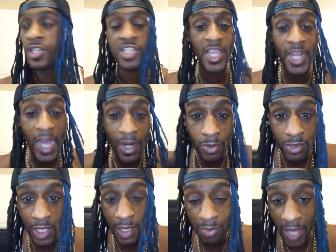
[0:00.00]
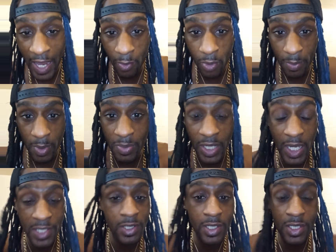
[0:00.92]
saying I don't date black women
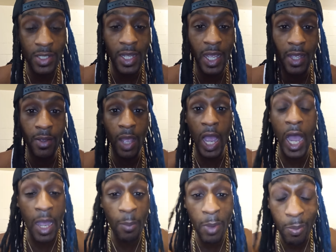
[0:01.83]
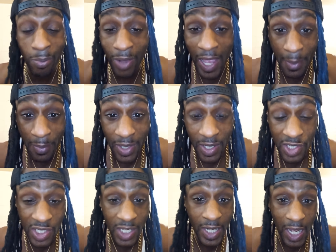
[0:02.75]
because of this and that. I'm a black man
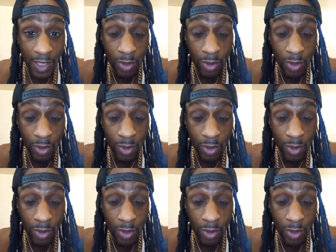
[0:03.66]
saying